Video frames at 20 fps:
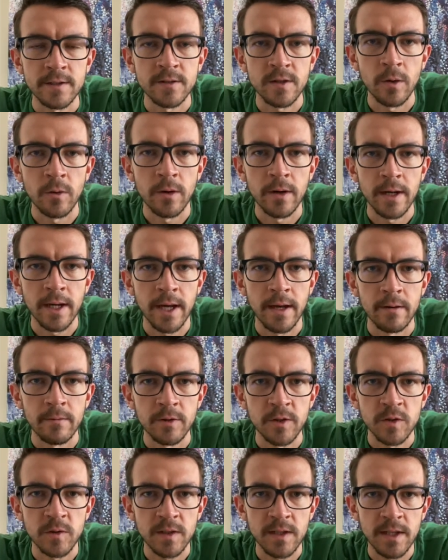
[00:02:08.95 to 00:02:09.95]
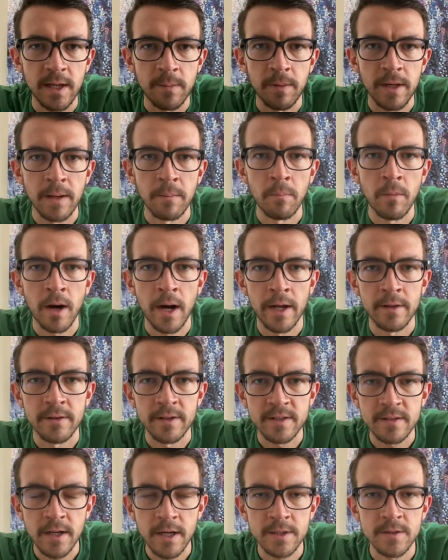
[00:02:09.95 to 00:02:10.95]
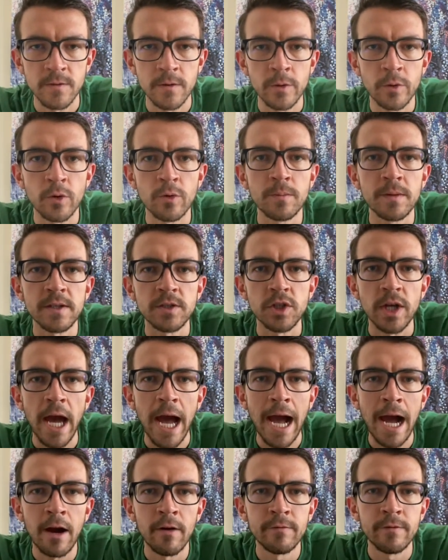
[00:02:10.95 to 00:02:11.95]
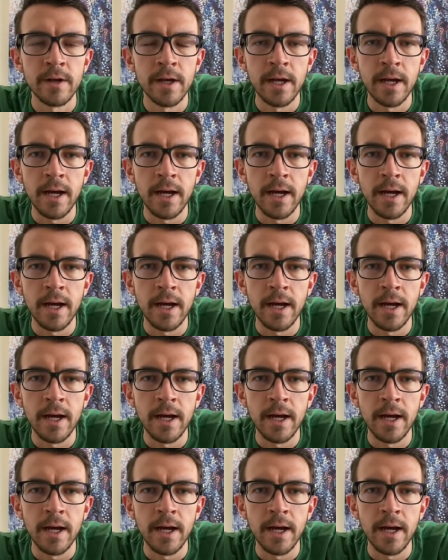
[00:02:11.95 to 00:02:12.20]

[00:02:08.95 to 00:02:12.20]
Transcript: So again, just keeping in mind the size of the group that you have